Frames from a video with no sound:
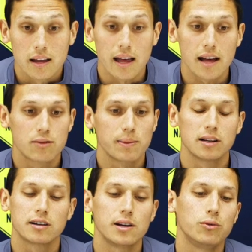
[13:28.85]
Yeah, it's been
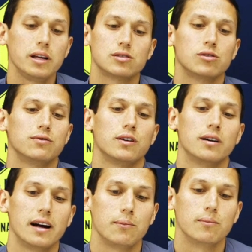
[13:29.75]
a great week so
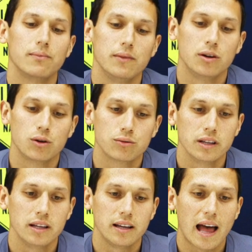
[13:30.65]
far. I'm, you know,
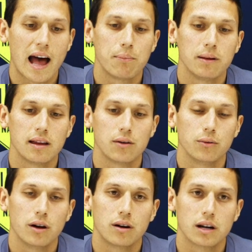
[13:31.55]
really happy that
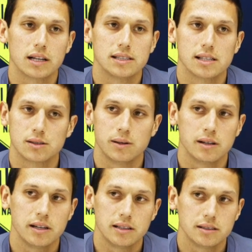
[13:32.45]
we all got to
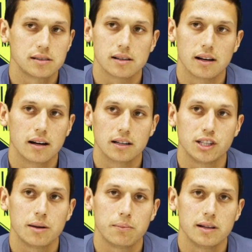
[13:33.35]
experience
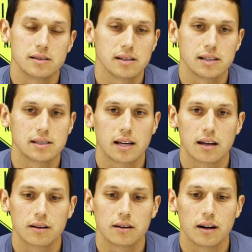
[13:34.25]
Champions League
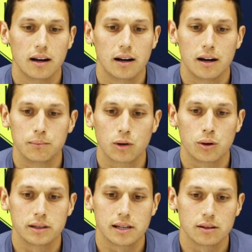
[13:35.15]
together,
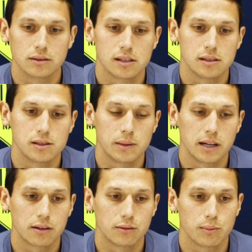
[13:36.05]
going down to
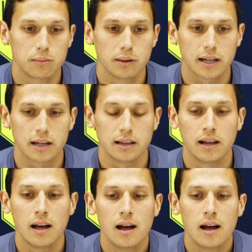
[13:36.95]
Dominican Republic and,